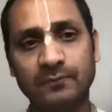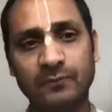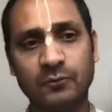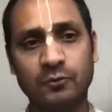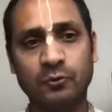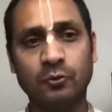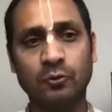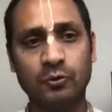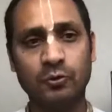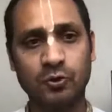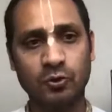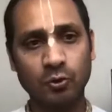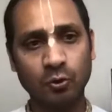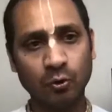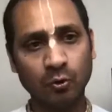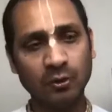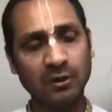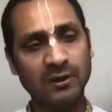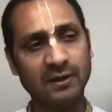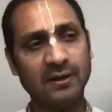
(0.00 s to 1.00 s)
So
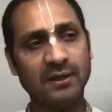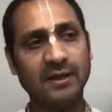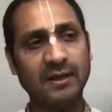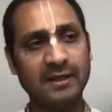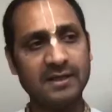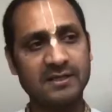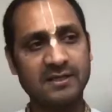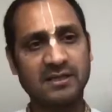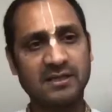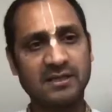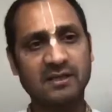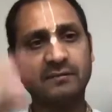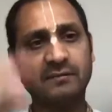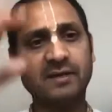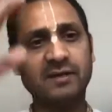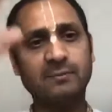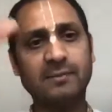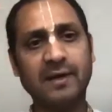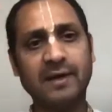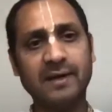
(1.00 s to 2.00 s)
soul is
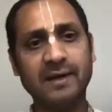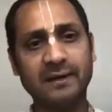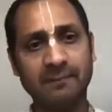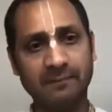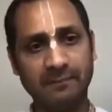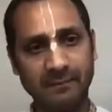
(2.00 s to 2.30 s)
covered by